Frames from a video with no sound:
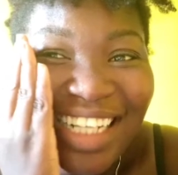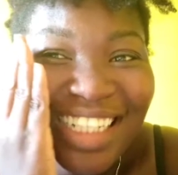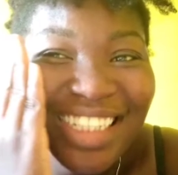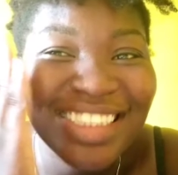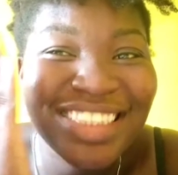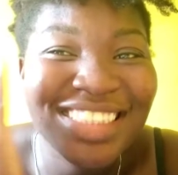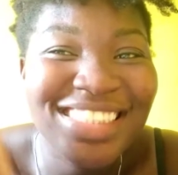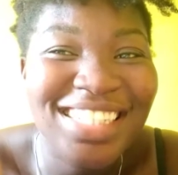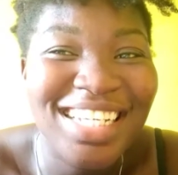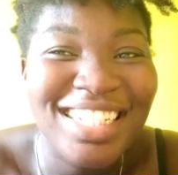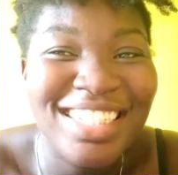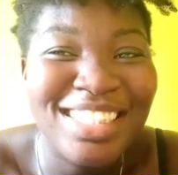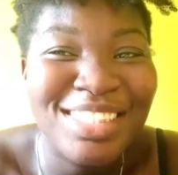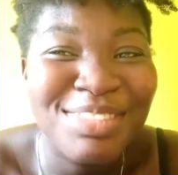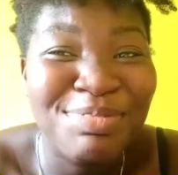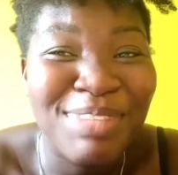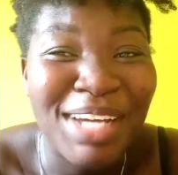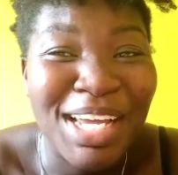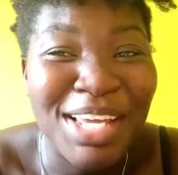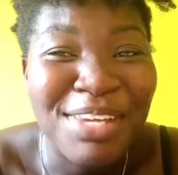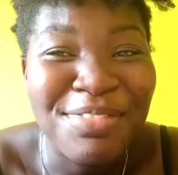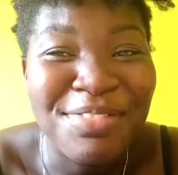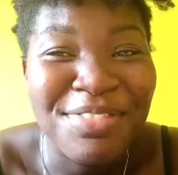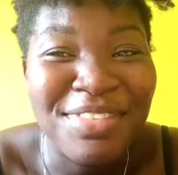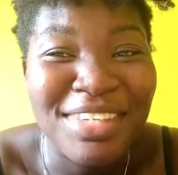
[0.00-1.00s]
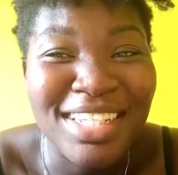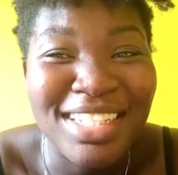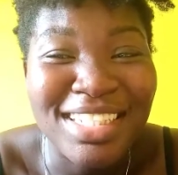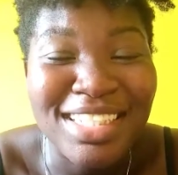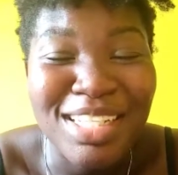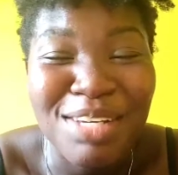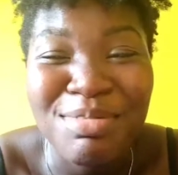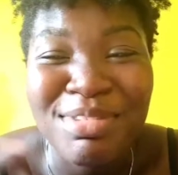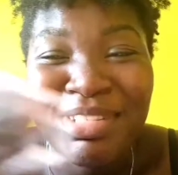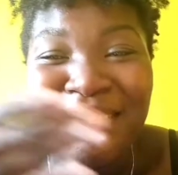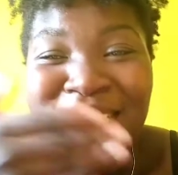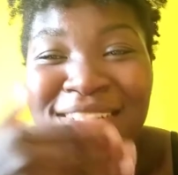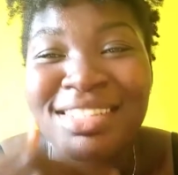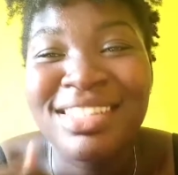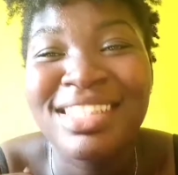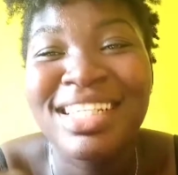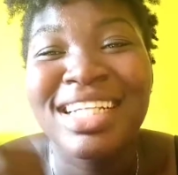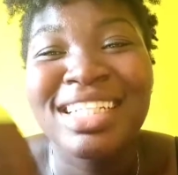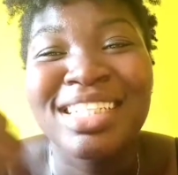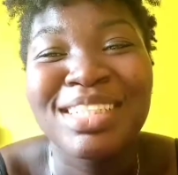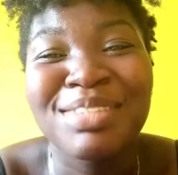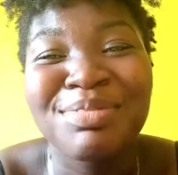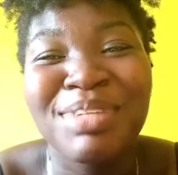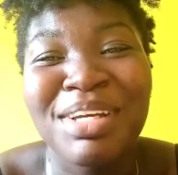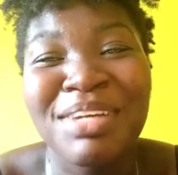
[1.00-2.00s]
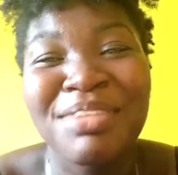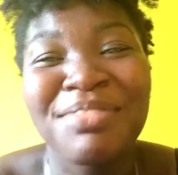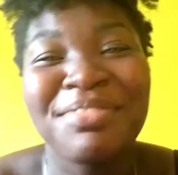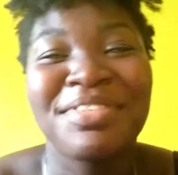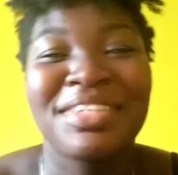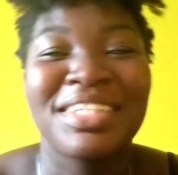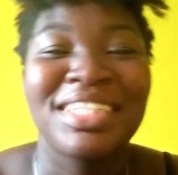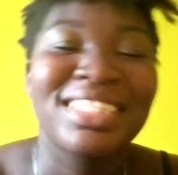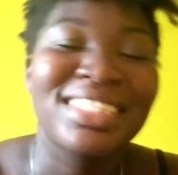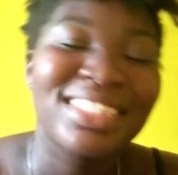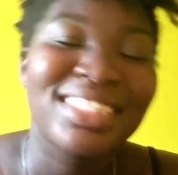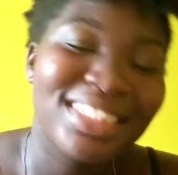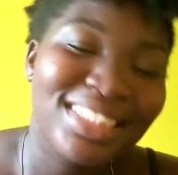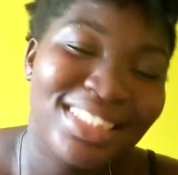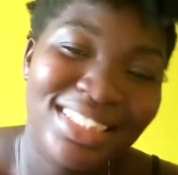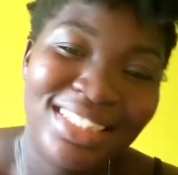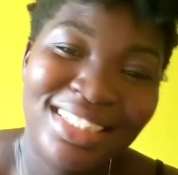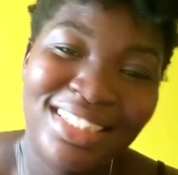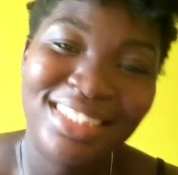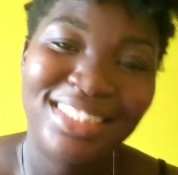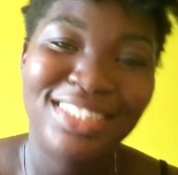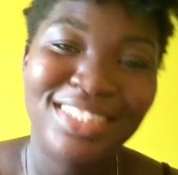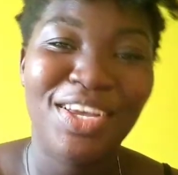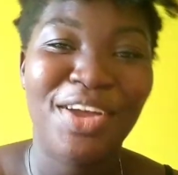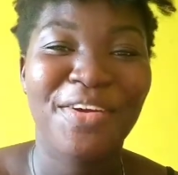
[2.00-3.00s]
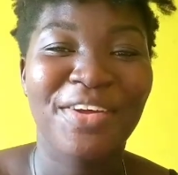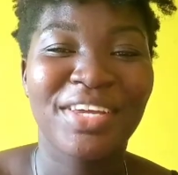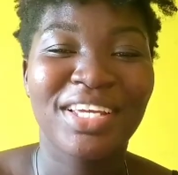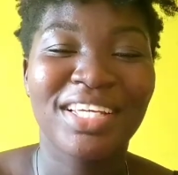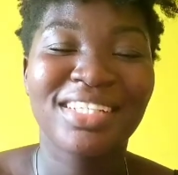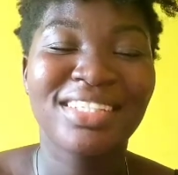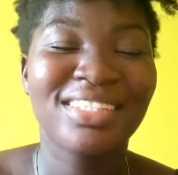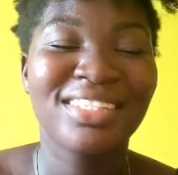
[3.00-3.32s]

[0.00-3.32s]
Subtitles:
just touched my face. I'm still touching my face. Sorry.